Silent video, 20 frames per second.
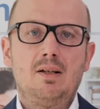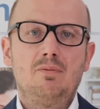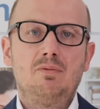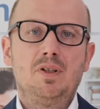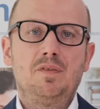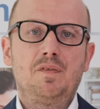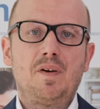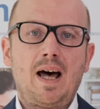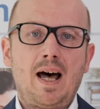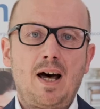
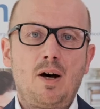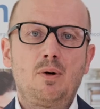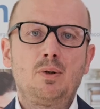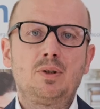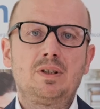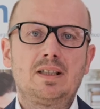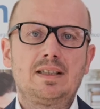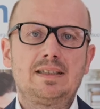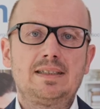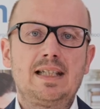without
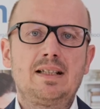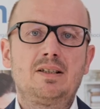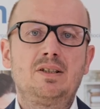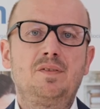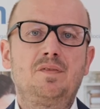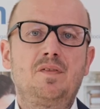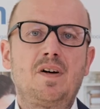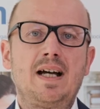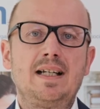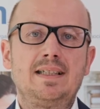
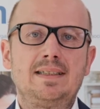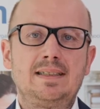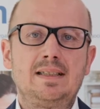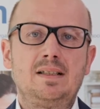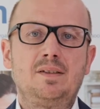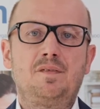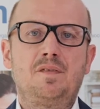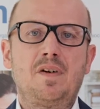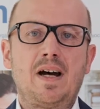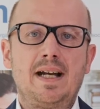sacrificing
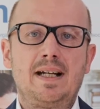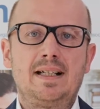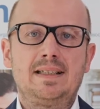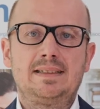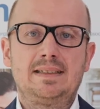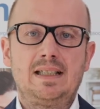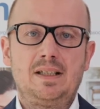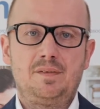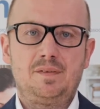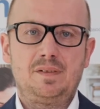fire
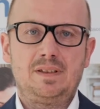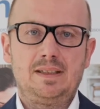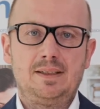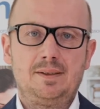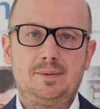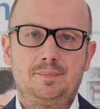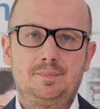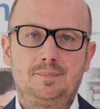safety.